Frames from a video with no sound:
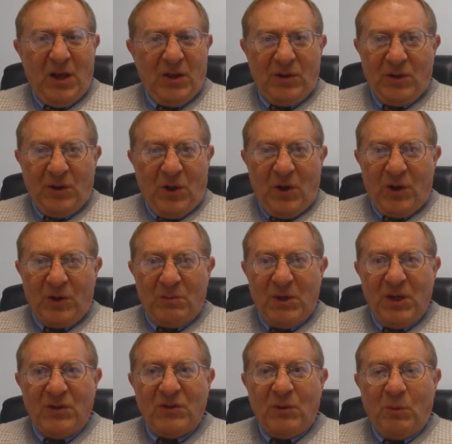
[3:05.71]
other
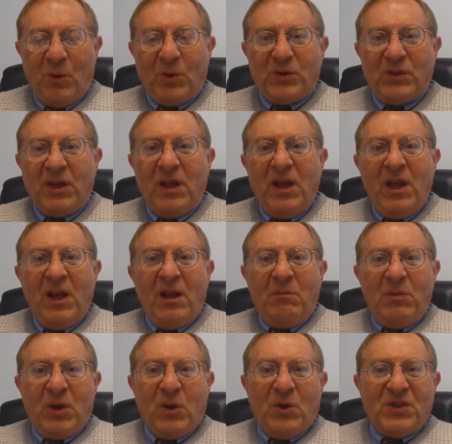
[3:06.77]
army in the world,
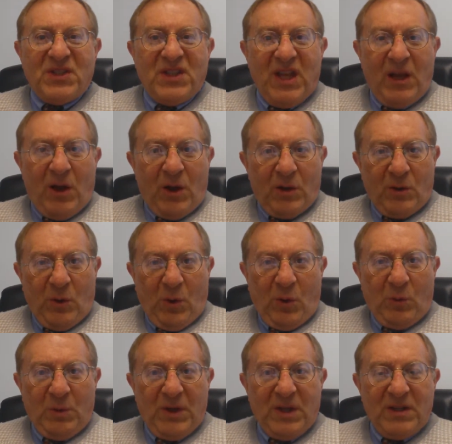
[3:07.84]
because they are
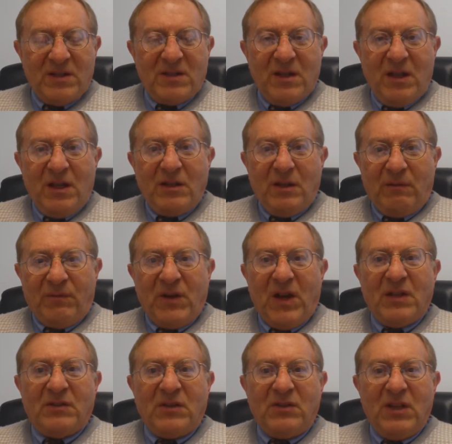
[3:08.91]
always in the
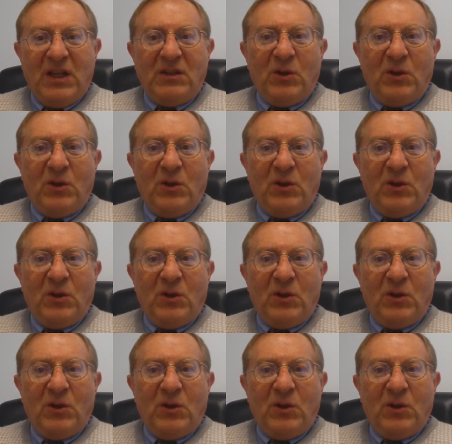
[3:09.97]
front. They